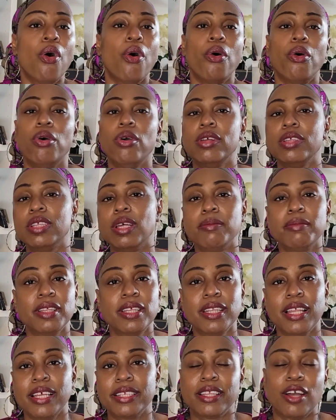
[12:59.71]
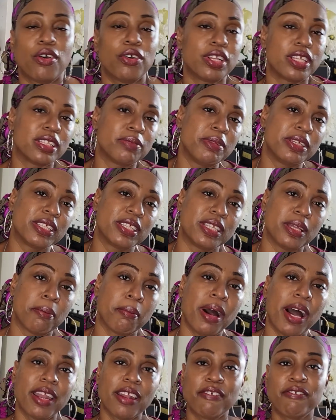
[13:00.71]
or something like that, or it's missing a
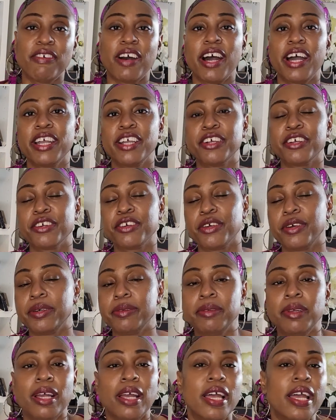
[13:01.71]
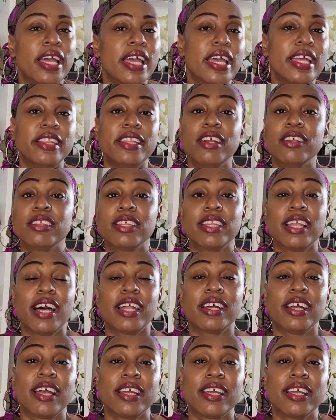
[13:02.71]
modifier. Or there's a lot of